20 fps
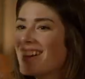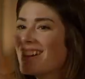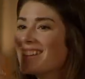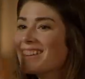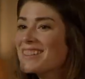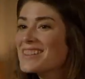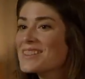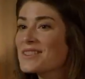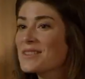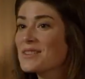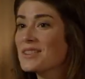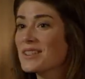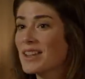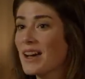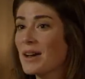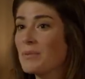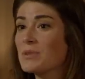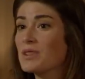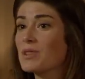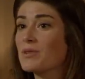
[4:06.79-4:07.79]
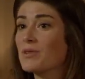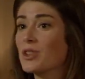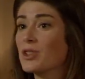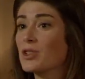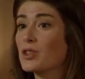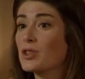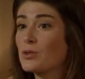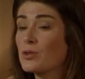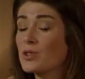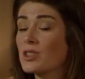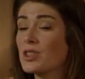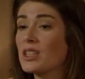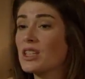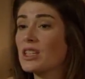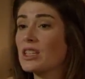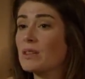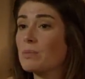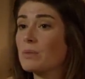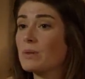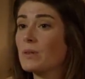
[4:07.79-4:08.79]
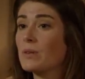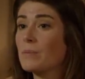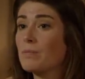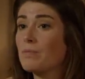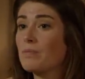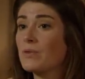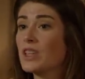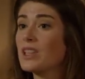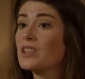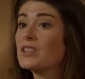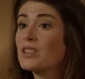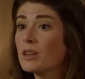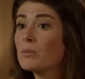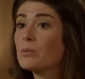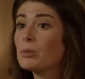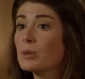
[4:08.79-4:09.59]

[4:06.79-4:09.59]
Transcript: enters Earth's atmosphere too steep, he's gonna